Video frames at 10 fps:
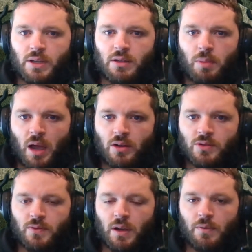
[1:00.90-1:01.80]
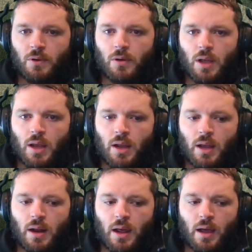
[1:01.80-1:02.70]
in the Packers' favor.
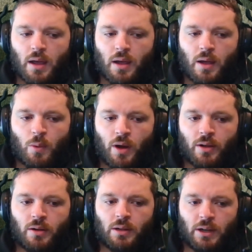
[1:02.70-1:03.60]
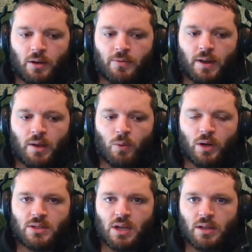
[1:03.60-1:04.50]
And I want to clarify
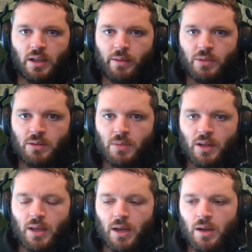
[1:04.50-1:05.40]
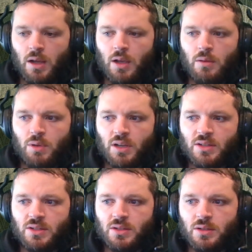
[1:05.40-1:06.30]
what exactly I mean by that,
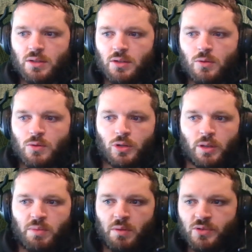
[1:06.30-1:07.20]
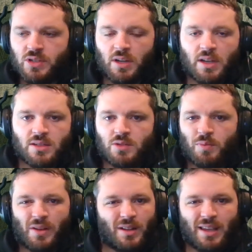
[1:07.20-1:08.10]
because usually people see against the
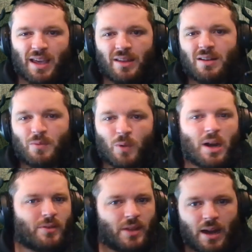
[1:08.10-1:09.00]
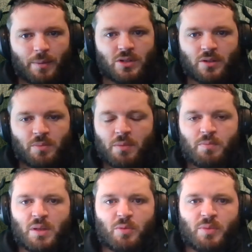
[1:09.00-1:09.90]
spread and they're like, yeah, that, whatever, that happens.
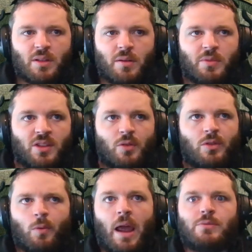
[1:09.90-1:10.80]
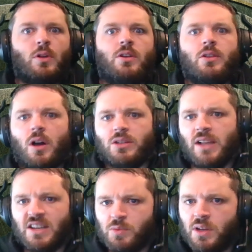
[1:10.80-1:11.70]
People beat the Rams were underdogs
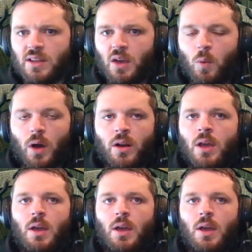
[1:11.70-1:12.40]
last week and they won.